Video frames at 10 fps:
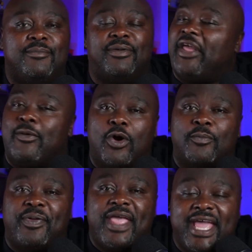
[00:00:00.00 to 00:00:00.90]
but they
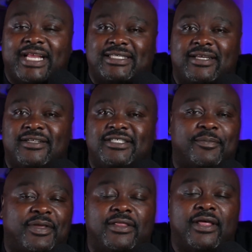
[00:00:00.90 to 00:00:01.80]
weren't picked to
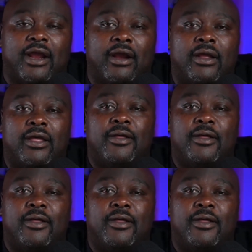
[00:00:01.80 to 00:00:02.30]
be there.